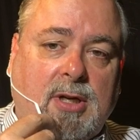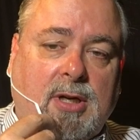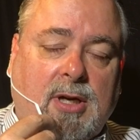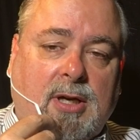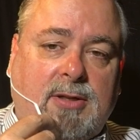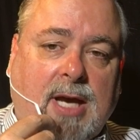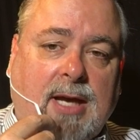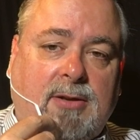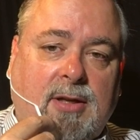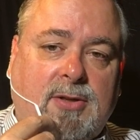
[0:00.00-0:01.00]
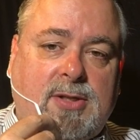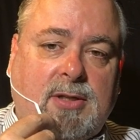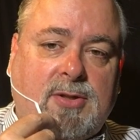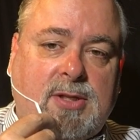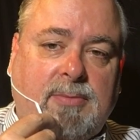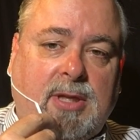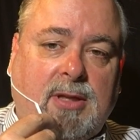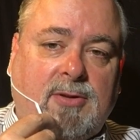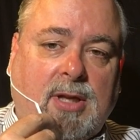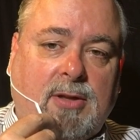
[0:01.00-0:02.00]
Uh, tactics and some of the
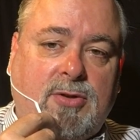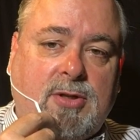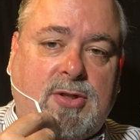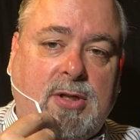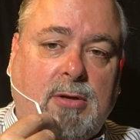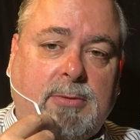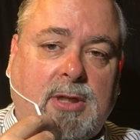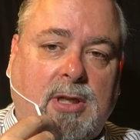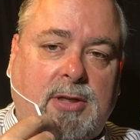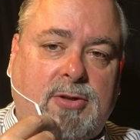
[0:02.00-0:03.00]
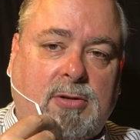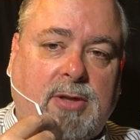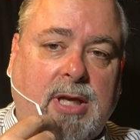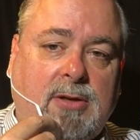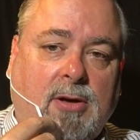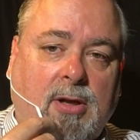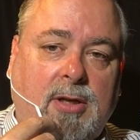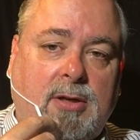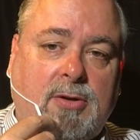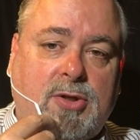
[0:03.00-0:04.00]
intelligence nomenclature, they call
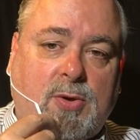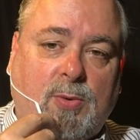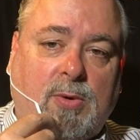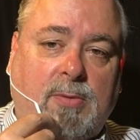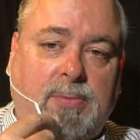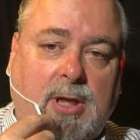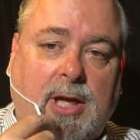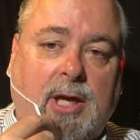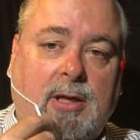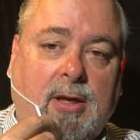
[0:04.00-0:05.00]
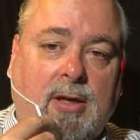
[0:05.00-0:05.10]
it a school play.